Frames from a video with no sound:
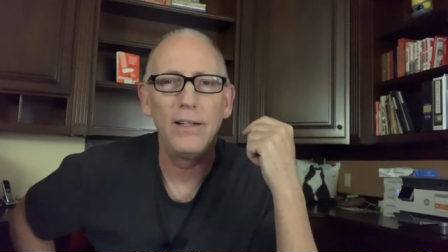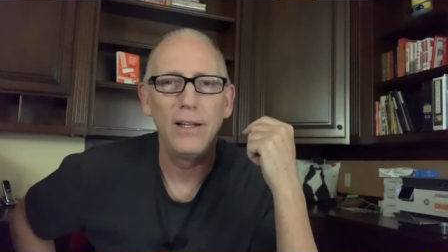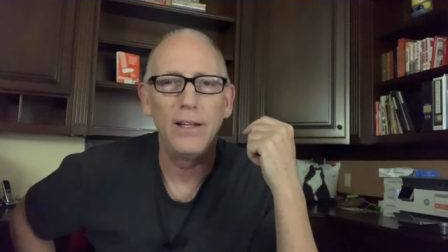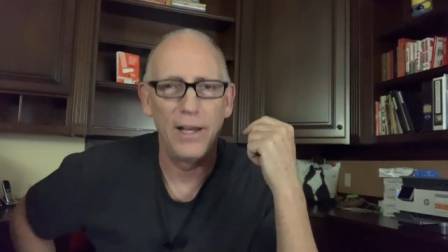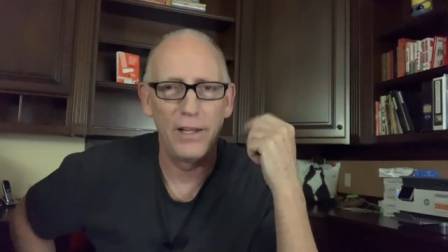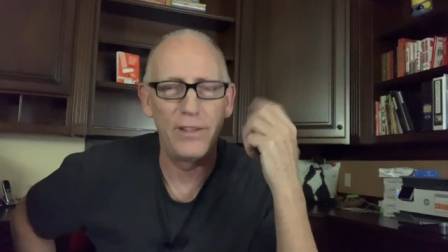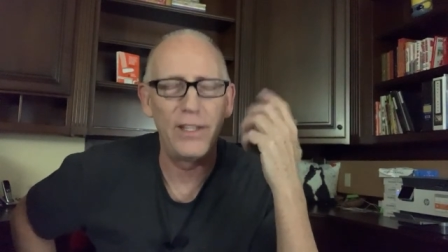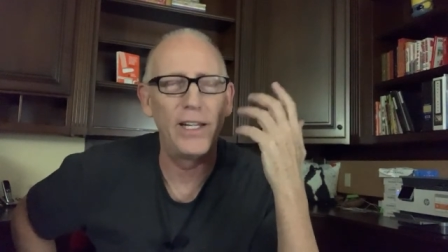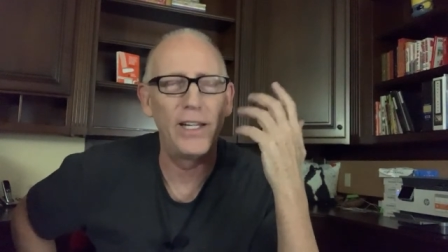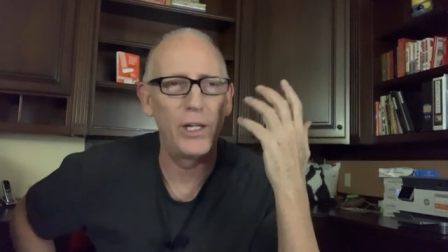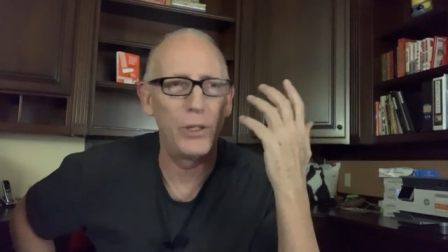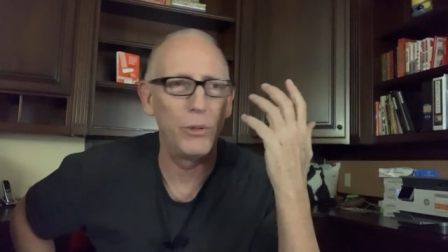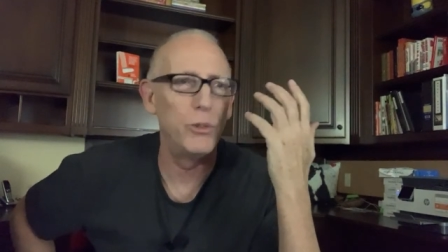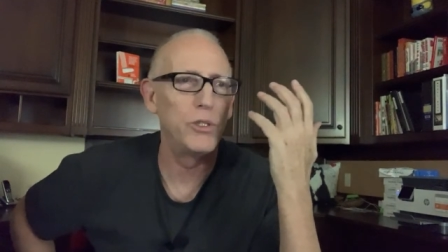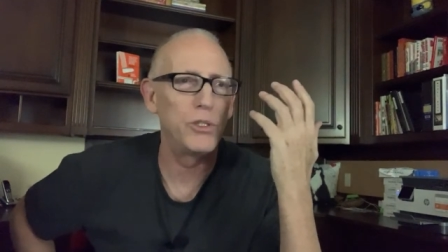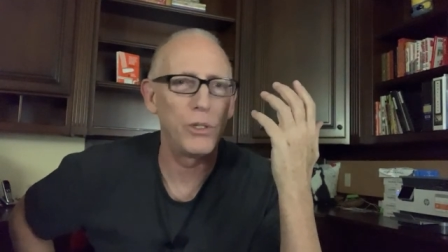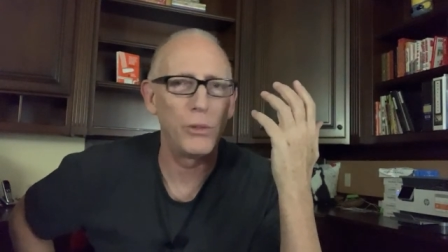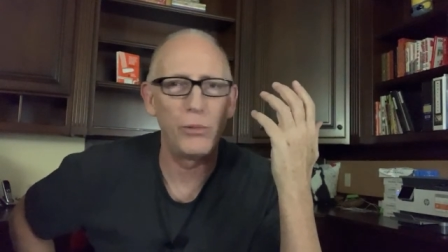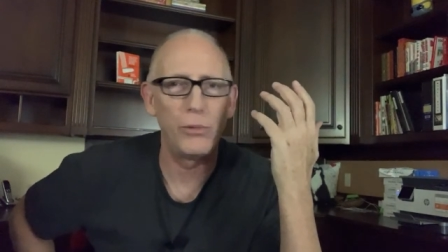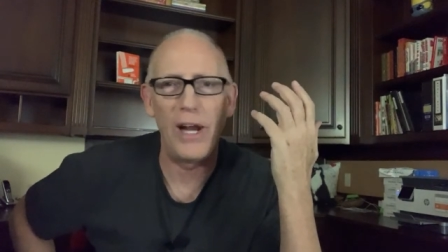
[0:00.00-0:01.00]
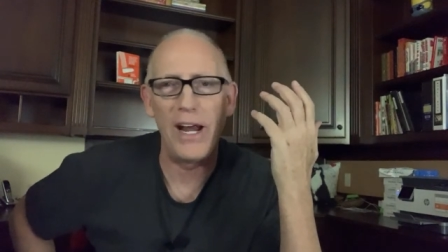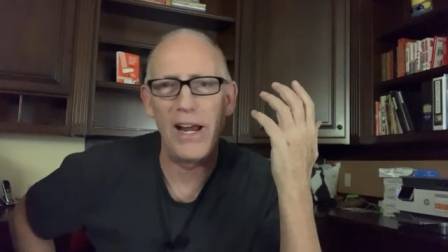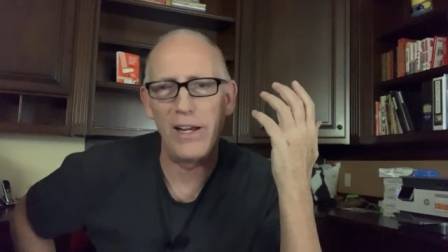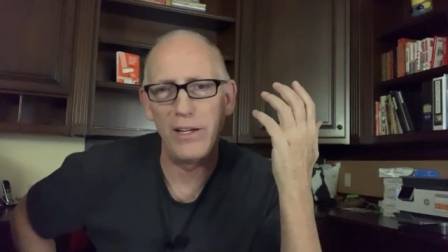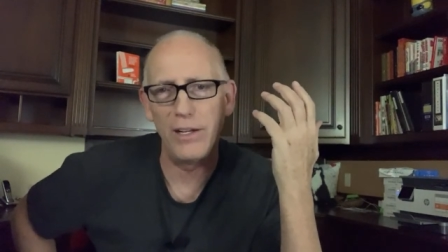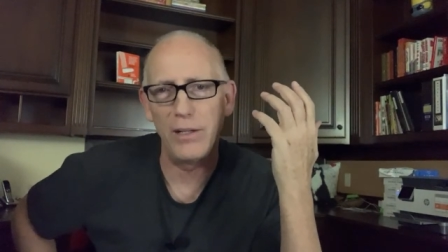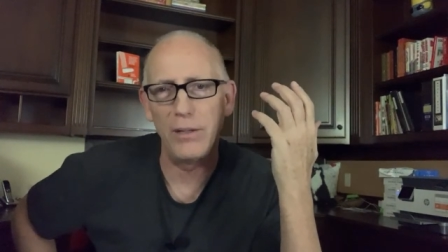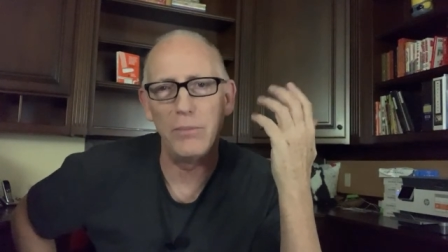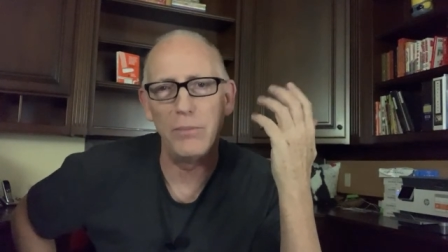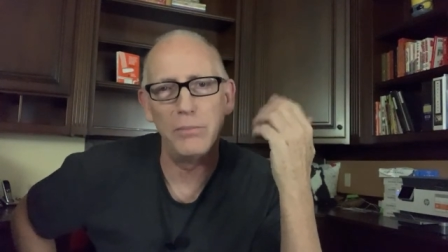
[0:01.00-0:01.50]
I think it was a
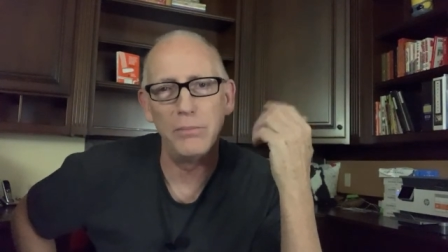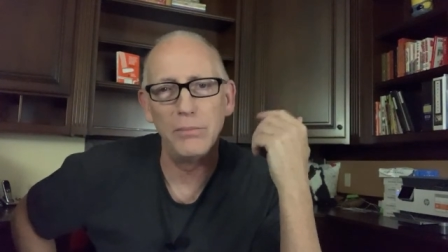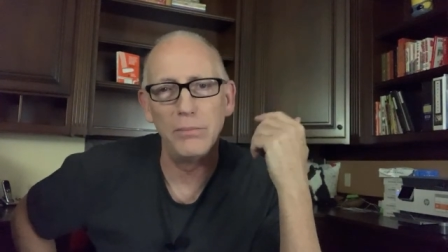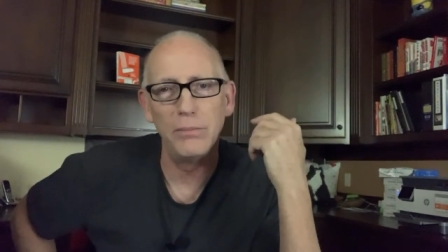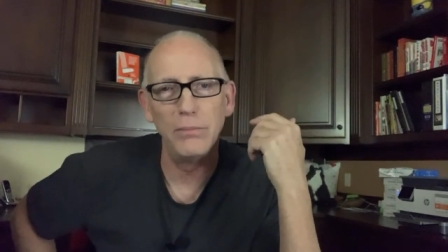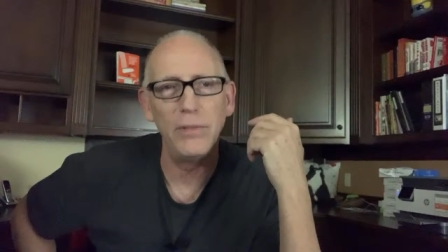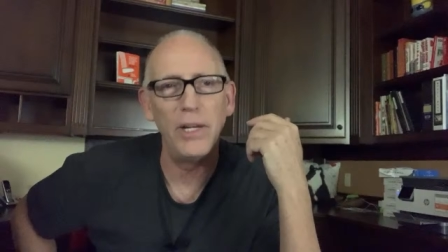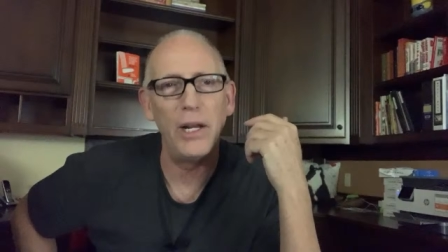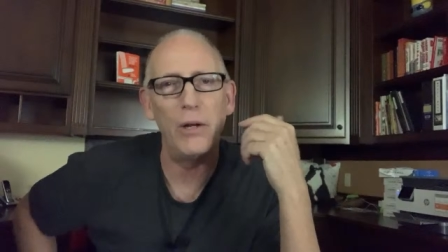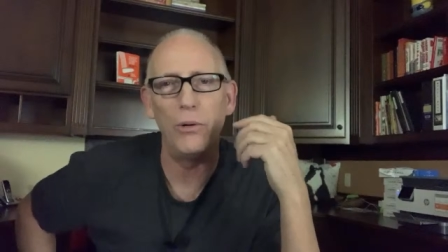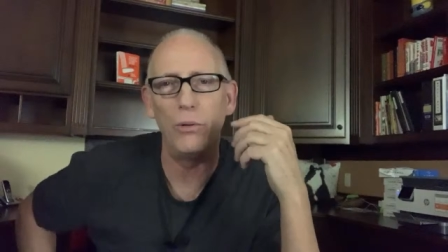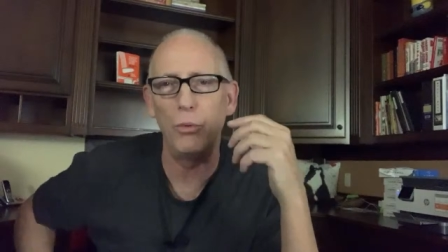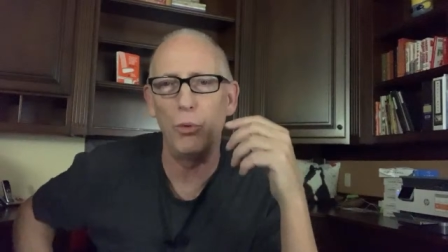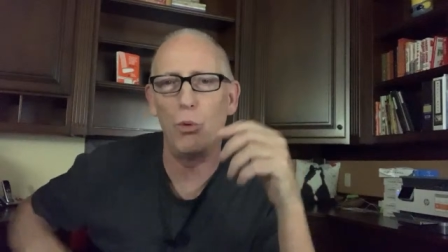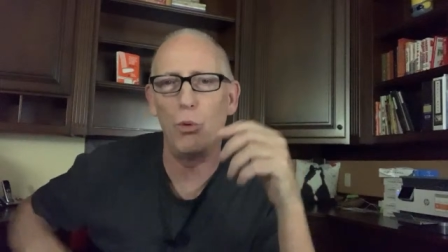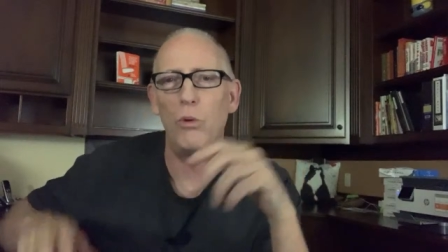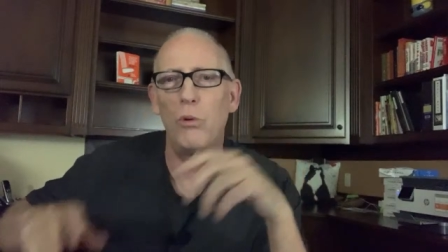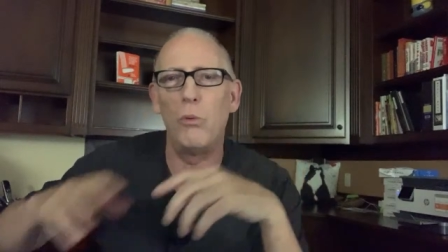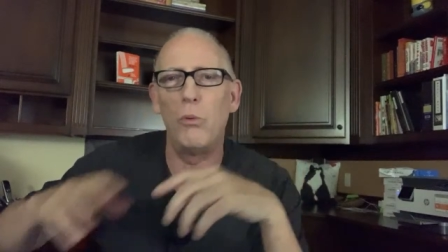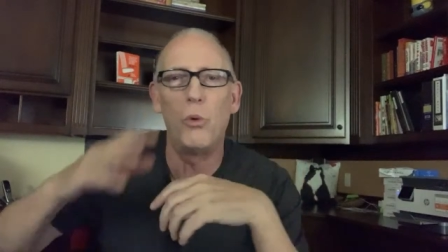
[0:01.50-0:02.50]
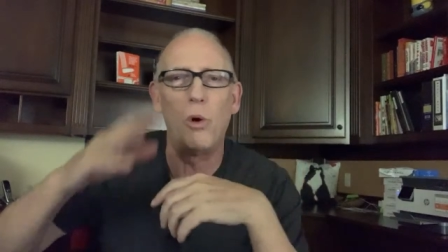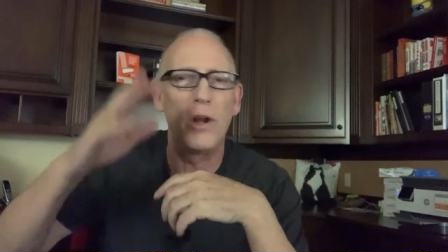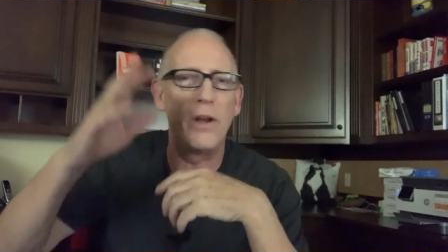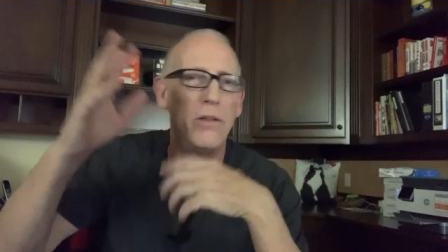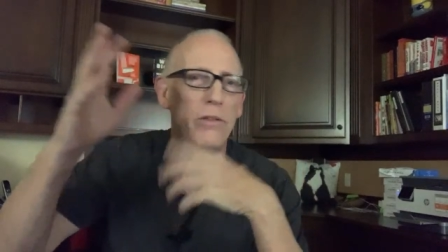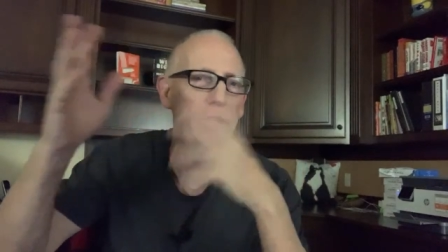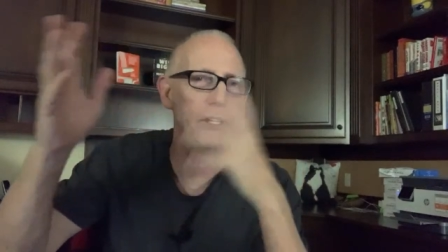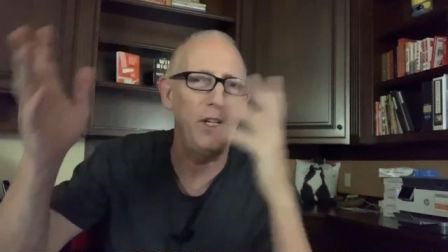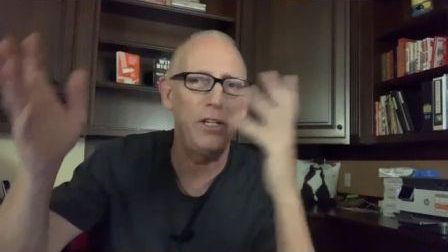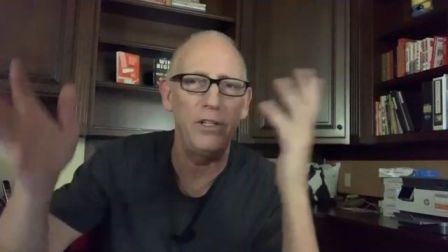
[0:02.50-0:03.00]
random, you know, one
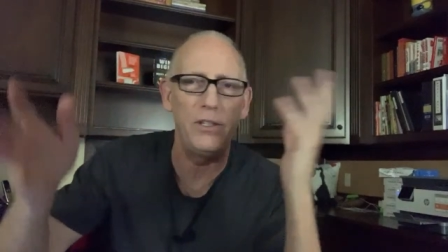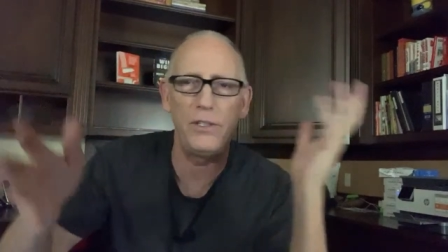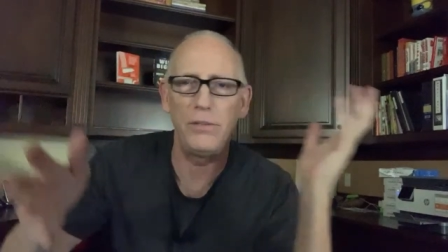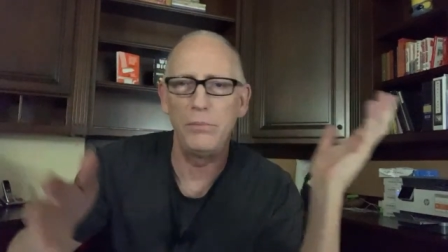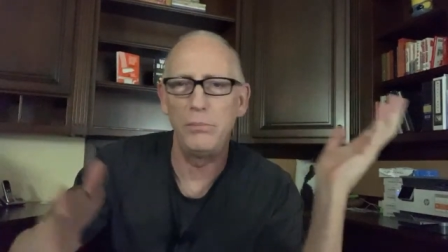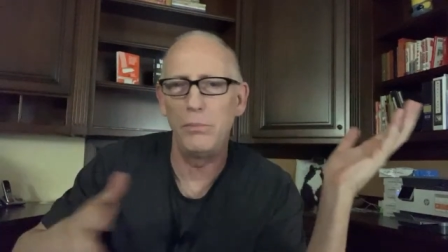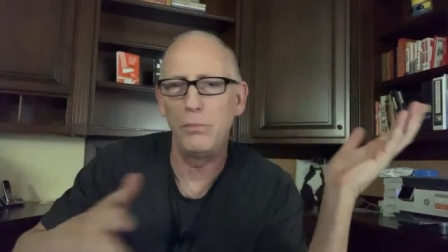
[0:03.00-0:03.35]
of the